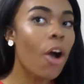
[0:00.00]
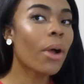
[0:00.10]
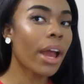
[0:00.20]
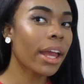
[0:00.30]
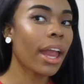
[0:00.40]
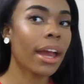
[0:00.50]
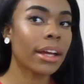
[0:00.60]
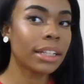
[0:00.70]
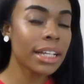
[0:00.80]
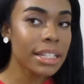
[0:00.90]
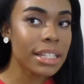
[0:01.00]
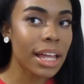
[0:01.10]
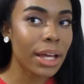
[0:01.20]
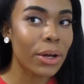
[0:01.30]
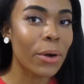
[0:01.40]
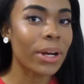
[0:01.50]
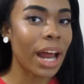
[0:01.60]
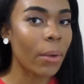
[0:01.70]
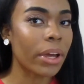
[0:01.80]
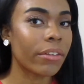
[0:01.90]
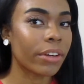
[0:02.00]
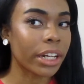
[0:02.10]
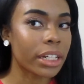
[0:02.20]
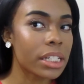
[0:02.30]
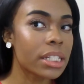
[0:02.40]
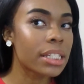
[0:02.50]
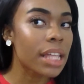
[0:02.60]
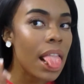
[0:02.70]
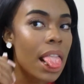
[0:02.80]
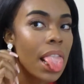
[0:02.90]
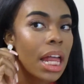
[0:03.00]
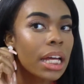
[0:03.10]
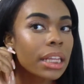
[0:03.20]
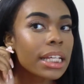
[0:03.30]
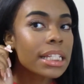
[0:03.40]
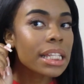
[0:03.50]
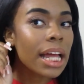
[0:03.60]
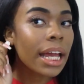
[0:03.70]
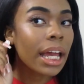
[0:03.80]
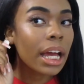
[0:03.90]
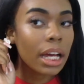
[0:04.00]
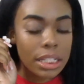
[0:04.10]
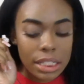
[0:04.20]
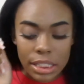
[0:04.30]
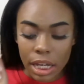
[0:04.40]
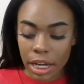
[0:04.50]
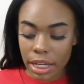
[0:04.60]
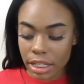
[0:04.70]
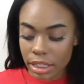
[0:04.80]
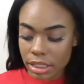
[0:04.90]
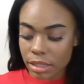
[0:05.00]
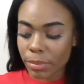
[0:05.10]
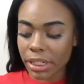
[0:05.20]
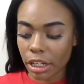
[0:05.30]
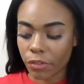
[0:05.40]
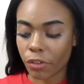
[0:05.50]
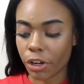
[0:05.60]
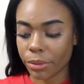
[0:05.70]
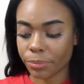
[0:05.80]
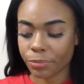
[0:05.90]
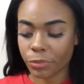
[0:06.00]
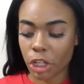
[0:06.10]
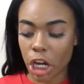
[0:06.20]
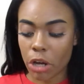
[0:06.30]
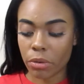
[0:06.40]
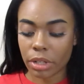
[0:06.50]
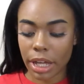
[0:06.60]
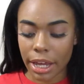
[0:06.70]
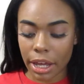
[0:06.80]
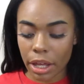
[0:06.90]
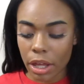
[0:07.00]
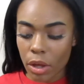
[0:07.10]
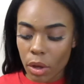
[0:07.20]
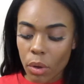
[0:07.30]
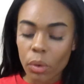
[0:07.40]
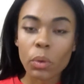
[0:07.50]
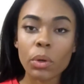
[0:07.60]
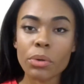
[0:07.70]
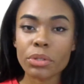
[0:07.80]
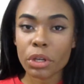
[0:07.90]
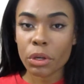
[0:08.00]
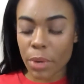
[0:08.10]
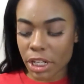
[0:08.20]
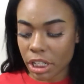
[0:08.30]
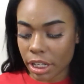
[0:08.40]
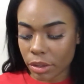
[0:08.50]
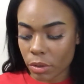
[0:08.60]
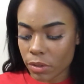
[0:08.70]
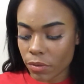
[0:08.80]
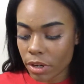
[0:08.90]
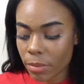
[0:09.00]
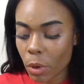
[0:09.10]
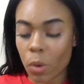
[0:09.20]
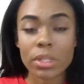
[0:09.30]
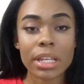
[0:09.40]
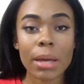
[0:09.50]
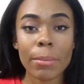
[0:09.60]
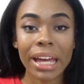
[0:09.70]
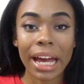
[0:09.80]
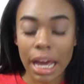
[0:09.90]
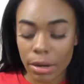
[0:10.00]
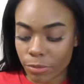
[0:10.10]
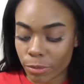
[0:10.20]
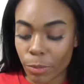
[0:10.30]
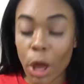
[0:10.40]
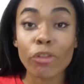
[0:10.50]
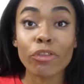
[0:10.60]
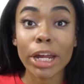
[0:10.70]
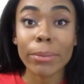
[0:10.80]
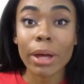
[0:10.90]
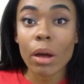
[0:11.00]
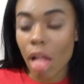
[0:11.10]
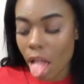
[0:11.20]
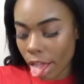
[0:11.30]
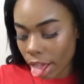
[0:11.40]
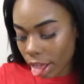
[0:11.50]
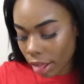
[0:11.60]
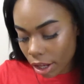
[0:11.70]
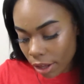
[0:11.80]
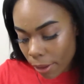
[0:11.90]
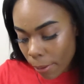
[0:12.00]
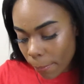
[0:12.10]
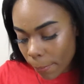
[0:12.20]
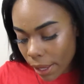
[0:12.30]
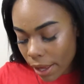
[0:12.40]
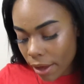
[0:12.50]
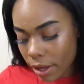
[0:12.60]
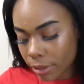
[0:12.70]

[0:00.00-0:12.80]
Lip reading: Okay, yeah, these like going out earrings. These like studs, but different. You know, like all those cute, where she get those from Whole Time Bay. I got them from Rainbow. But